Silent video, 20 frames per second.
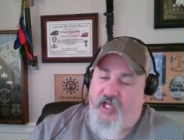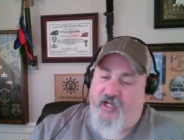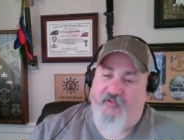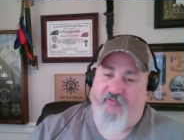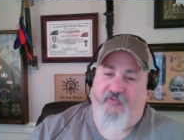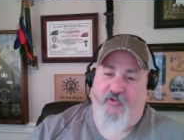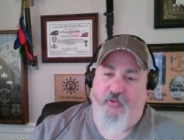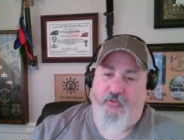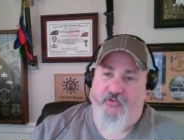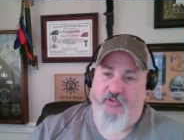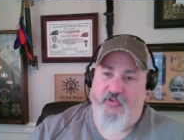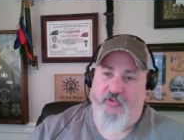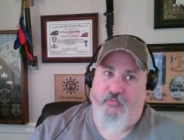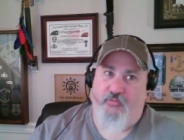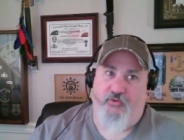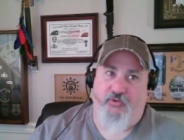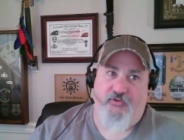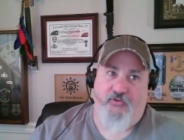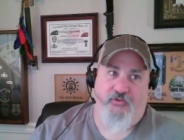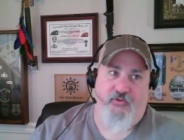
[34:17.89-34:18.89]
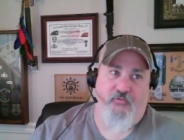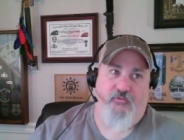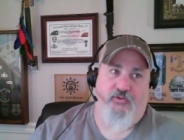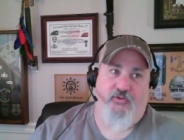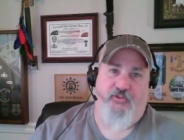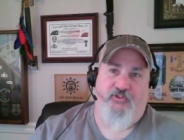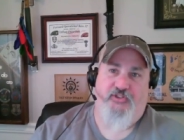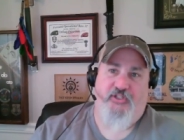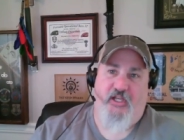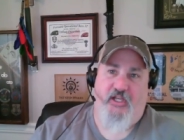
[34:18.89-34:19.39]
of folks will
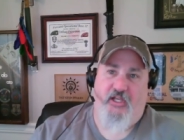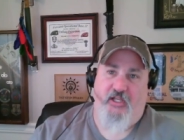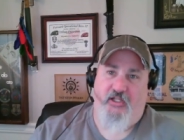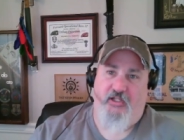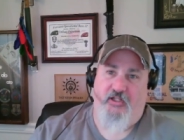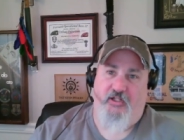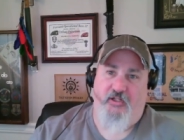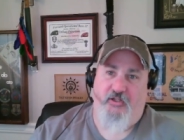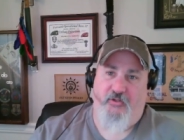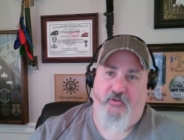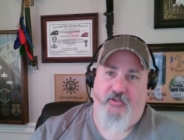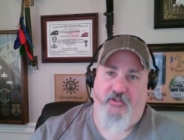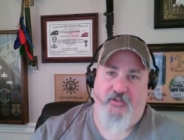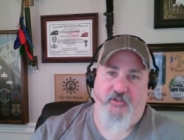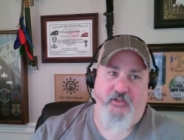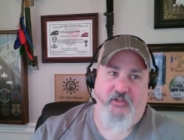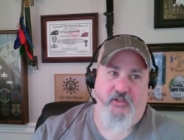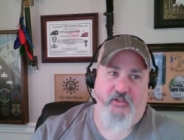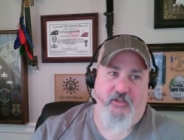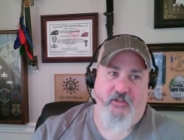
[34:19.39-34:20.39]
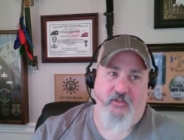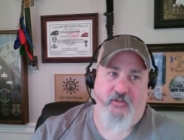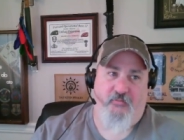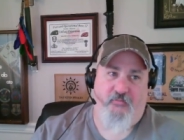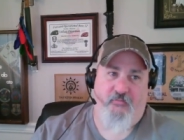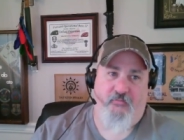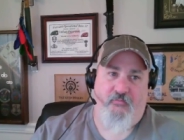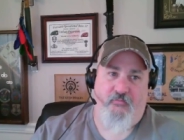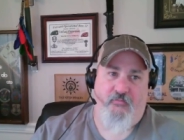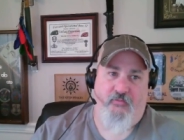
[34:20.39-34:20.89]
will say, you know, uh,
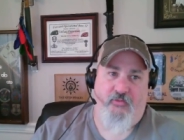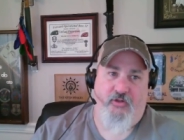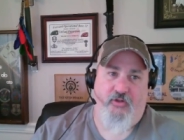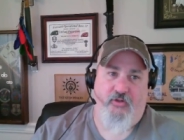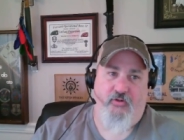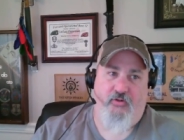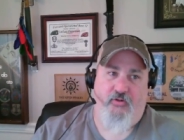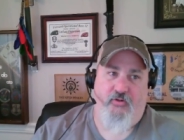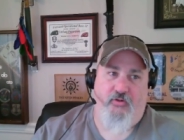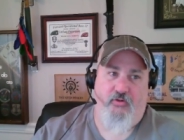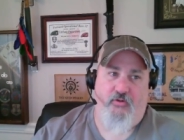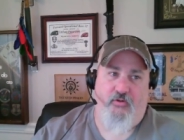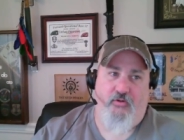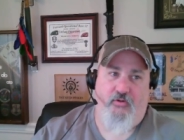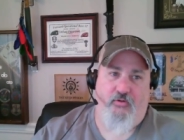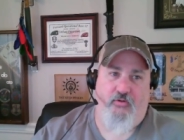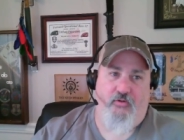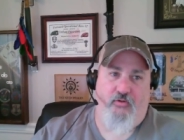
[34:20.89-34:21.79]
um, uh,